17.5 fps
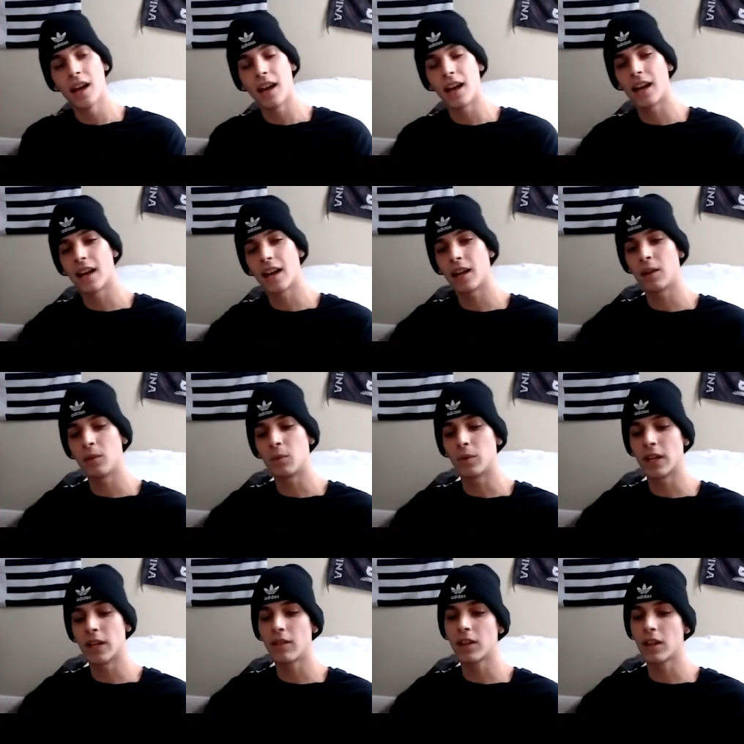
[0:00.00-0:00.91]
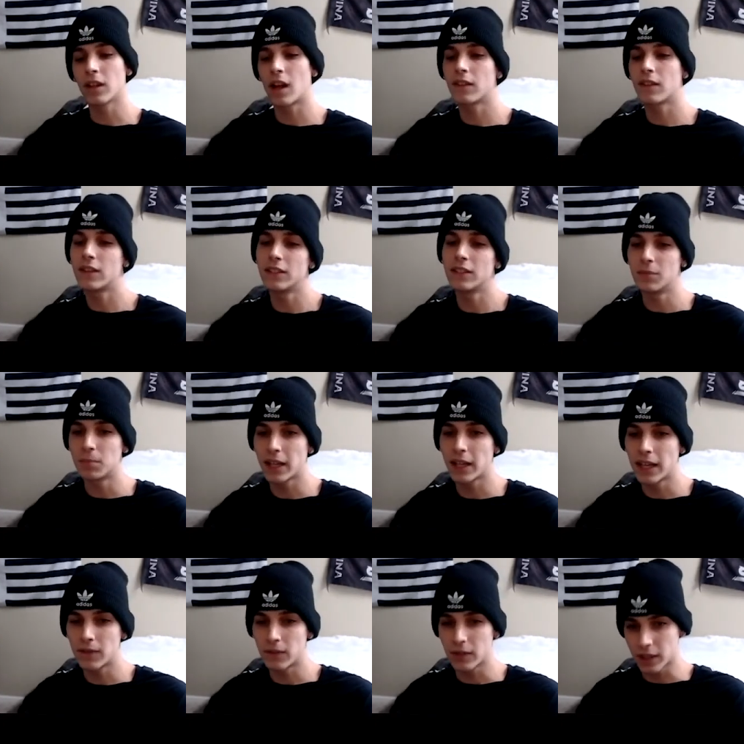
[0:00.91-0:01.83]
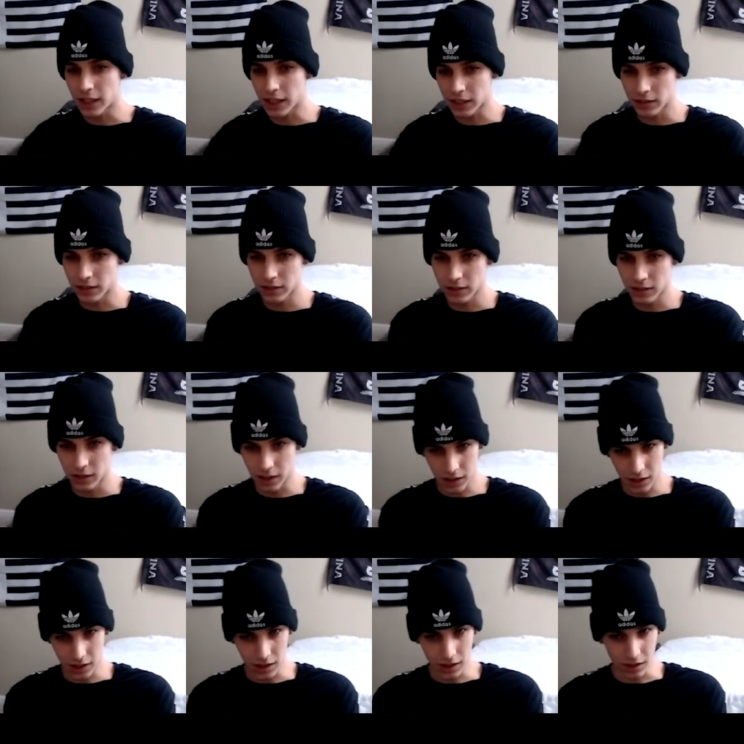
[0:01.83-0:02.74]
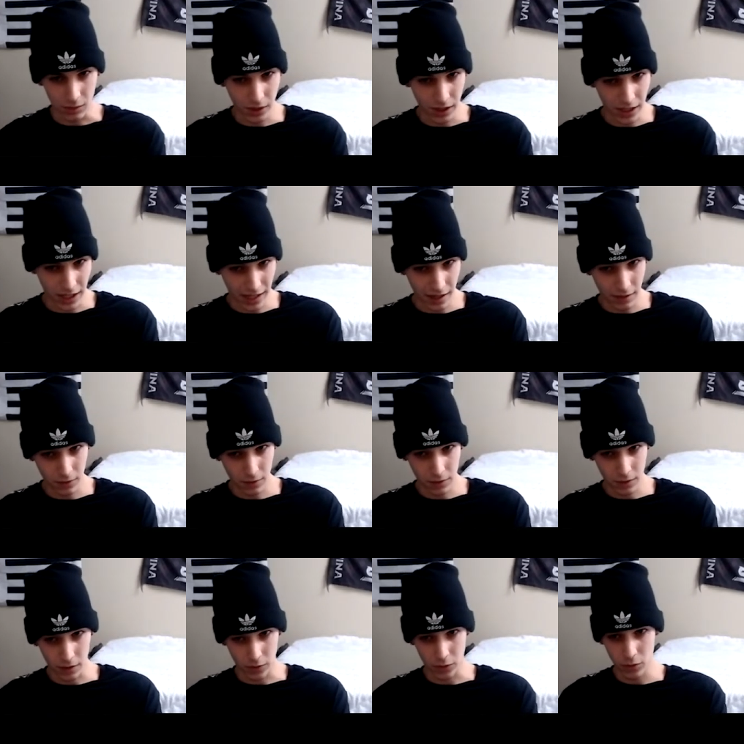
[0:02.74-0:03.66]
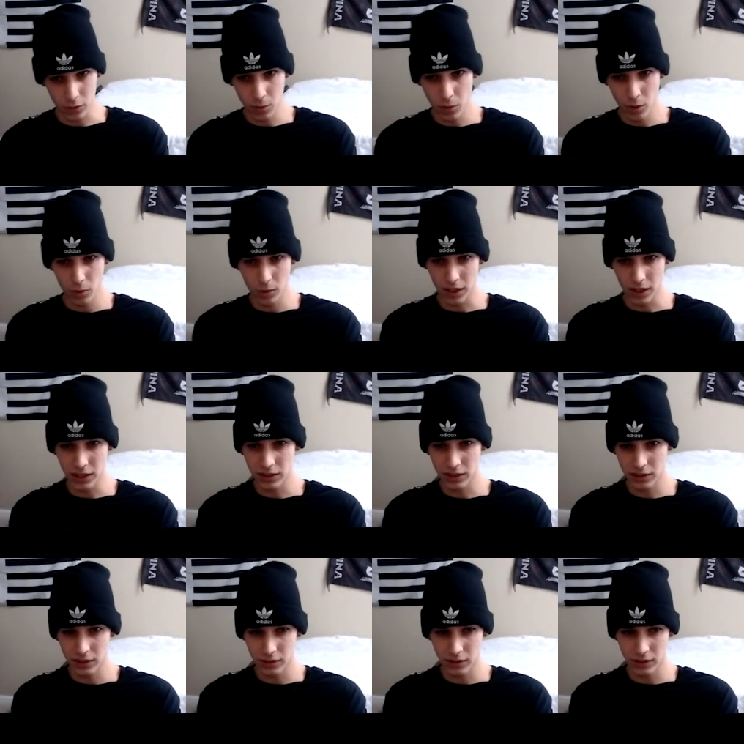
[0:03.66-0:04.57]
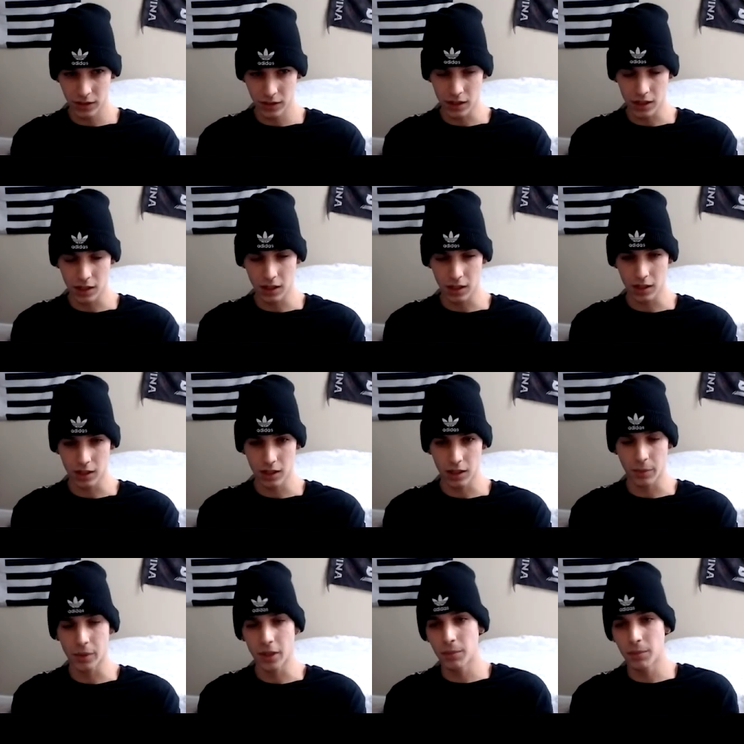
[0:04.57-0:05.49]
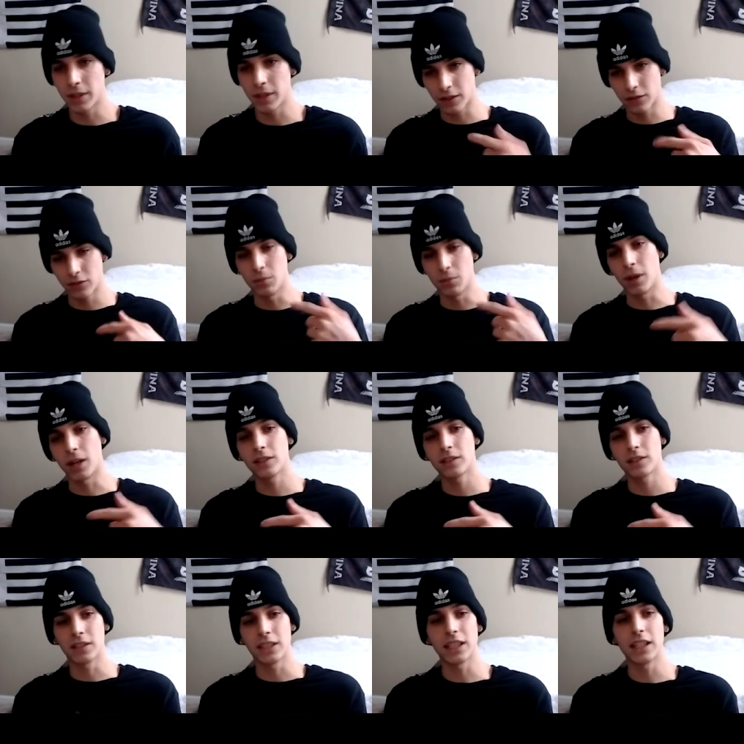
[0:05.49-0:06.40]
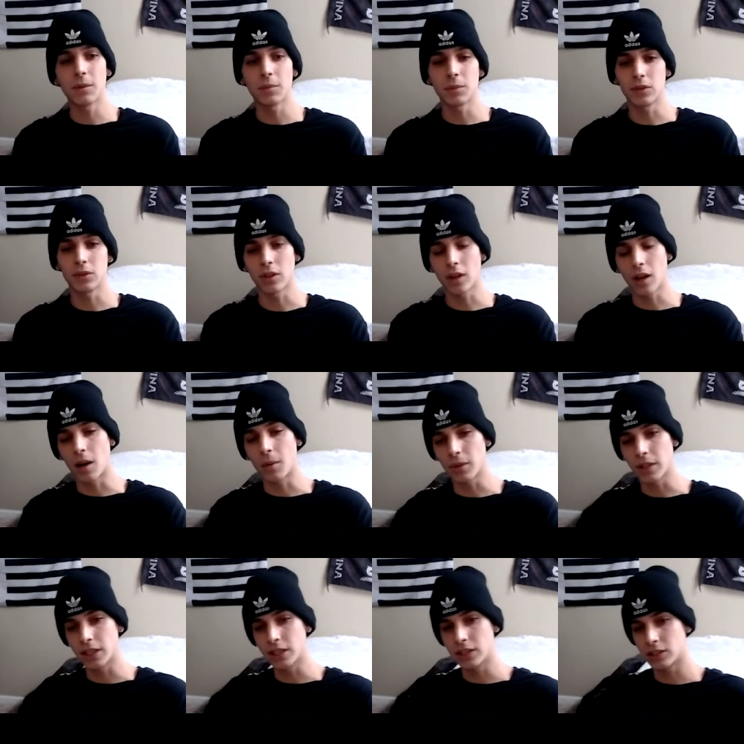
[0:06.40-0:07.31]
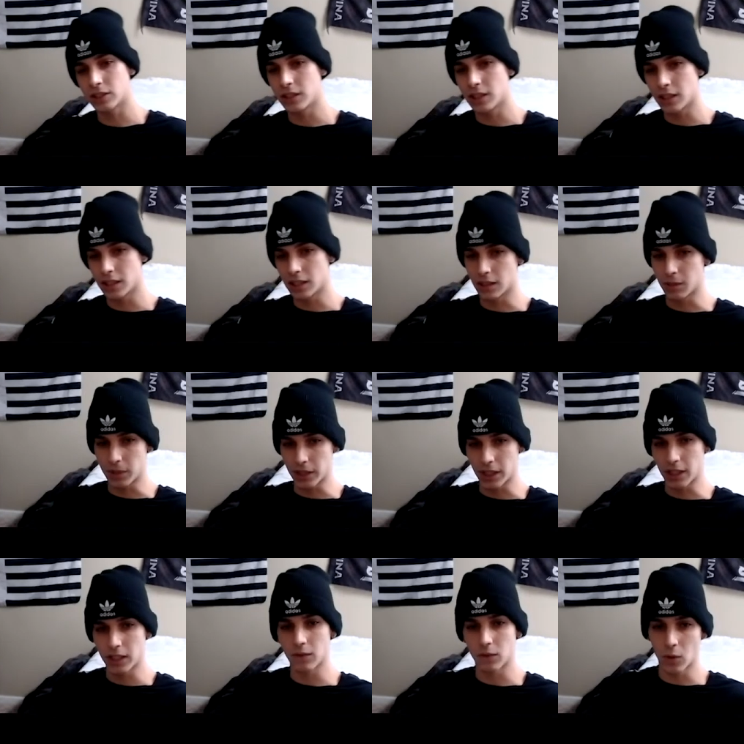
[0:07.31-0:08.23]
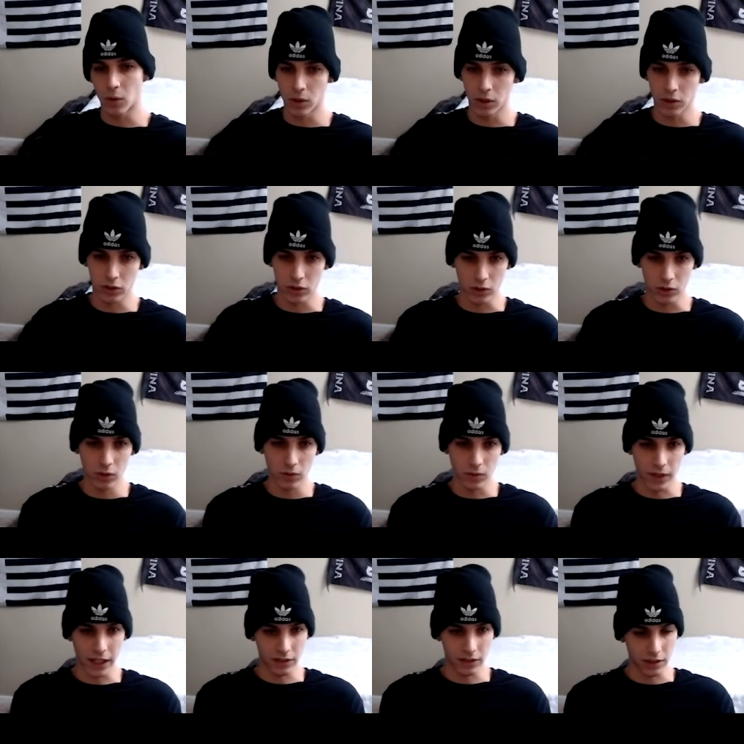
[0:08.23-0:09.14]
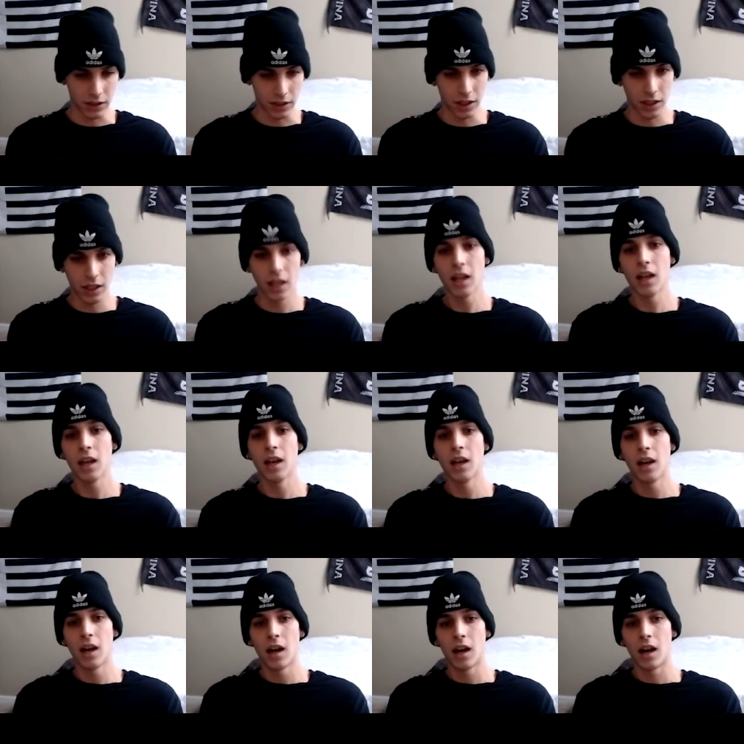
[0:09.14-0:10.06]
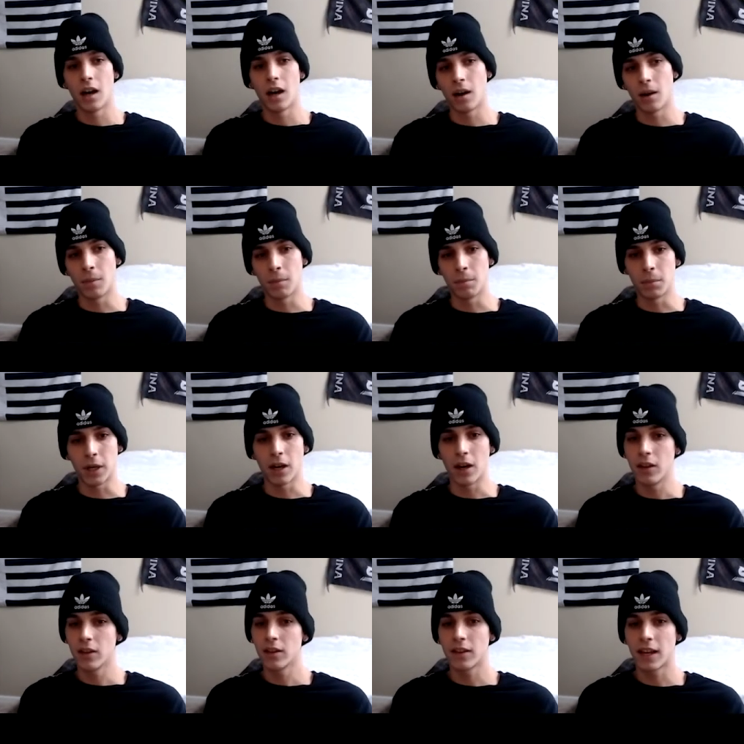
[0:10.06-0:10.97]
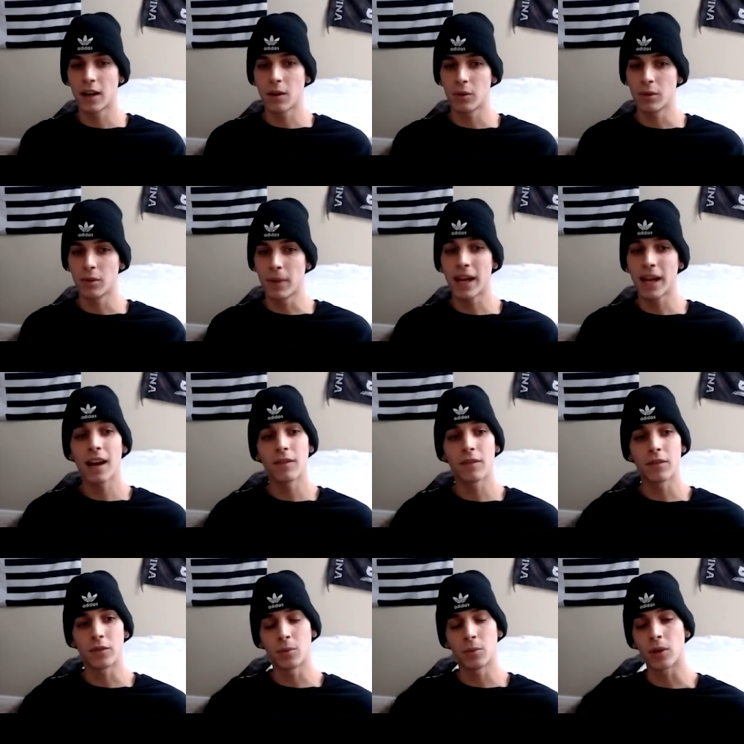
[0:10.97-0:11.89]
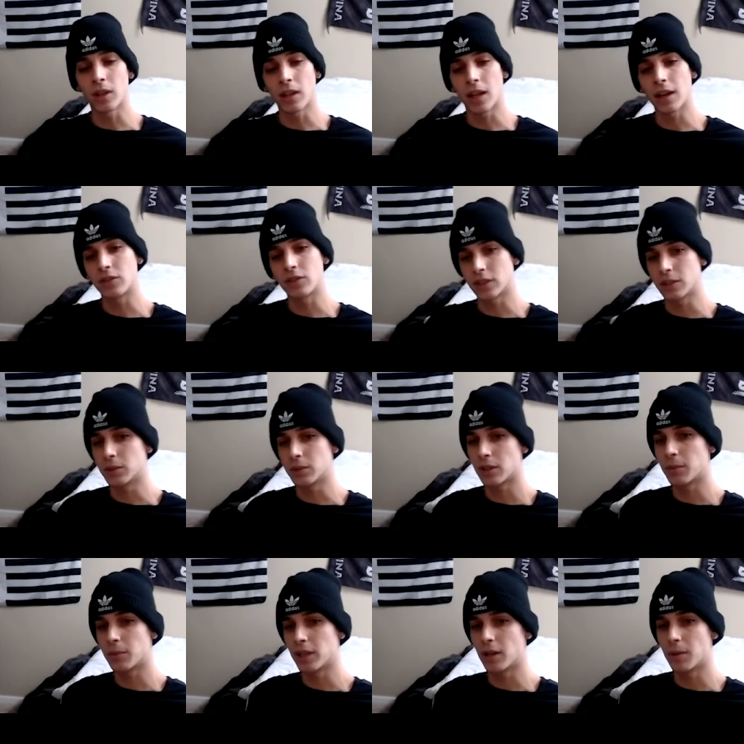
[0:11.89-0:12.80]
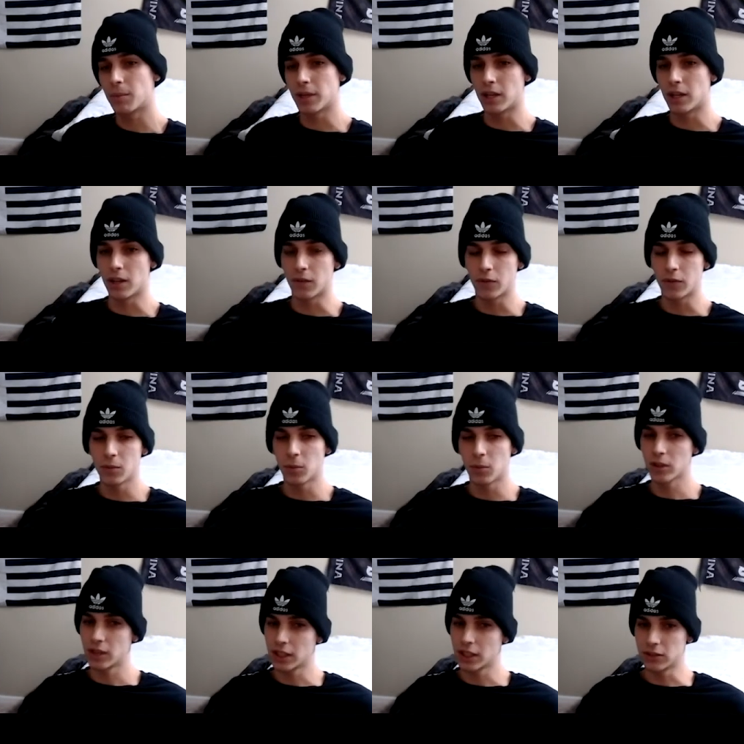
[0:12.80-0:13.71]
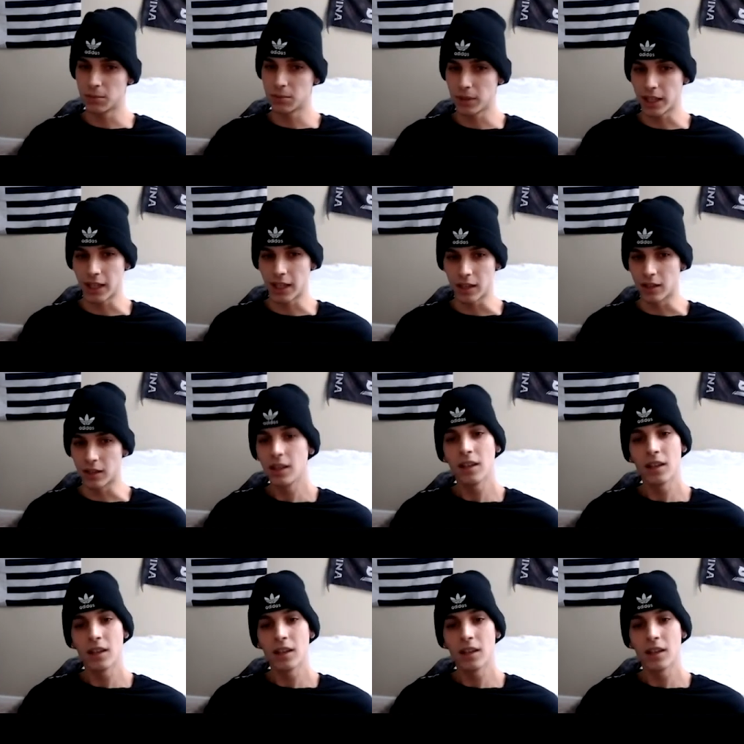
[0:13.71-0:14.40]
And we have a lot of things planned for the next year. We have a few more releases coming up in the next few months, leading up until a compilation in the beginning of quarter 2 of next year. But other than that, we might have a few more live streams coming up and a few more things planned